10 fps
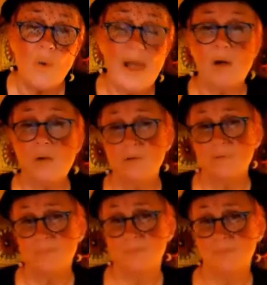Well,
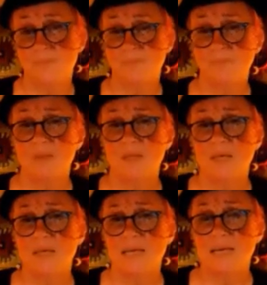
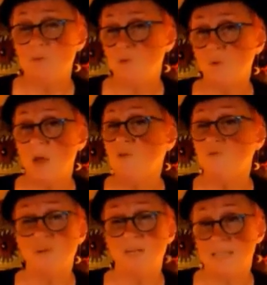it was all
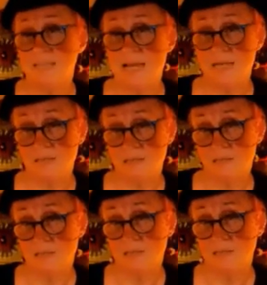over in a
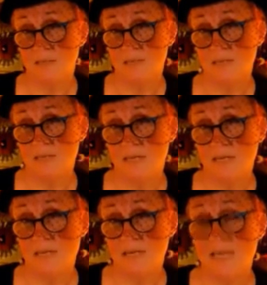second.
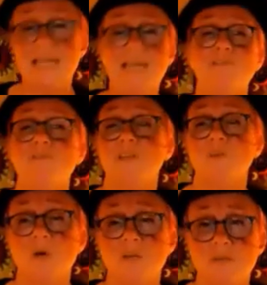He
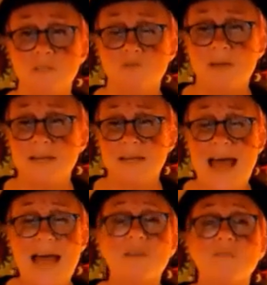lifted one of his great
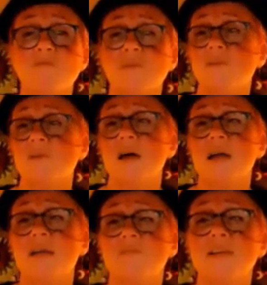
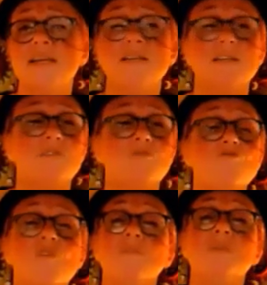anvil-like feet and
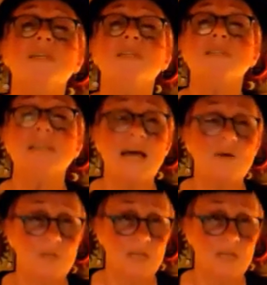dropped it down